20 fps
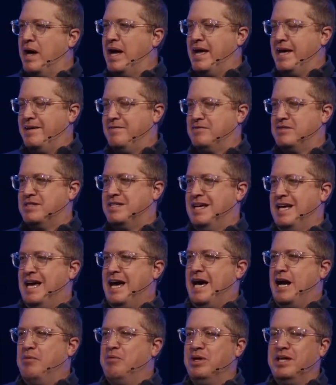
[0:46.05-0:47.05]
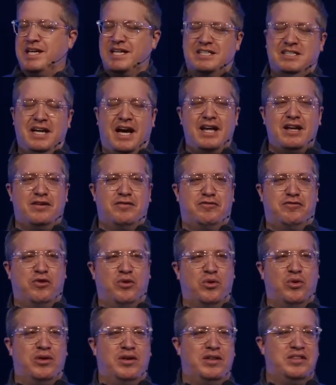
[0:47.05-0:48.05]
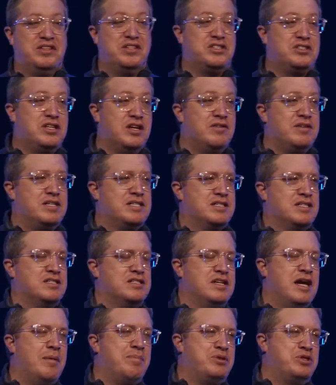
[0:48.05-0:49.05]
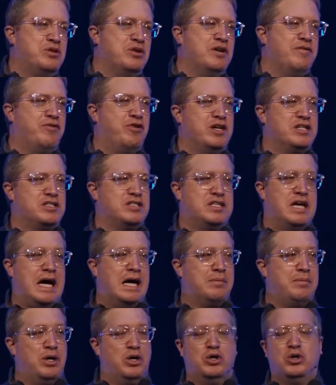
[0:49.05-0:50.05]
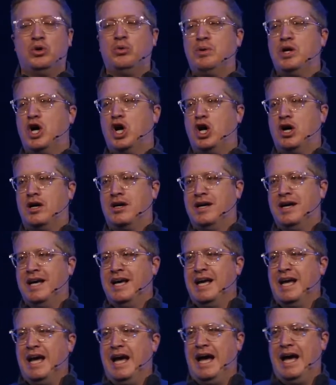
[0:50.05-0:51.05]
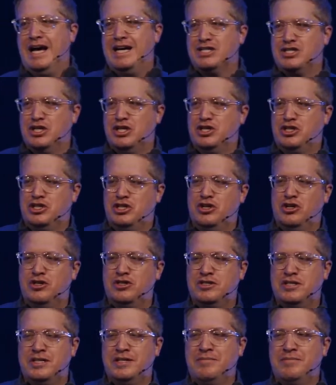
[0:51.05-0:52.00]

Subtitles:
Waves. And I'm really excited for this series because it's an opportunity for us to talk about who we are as a church.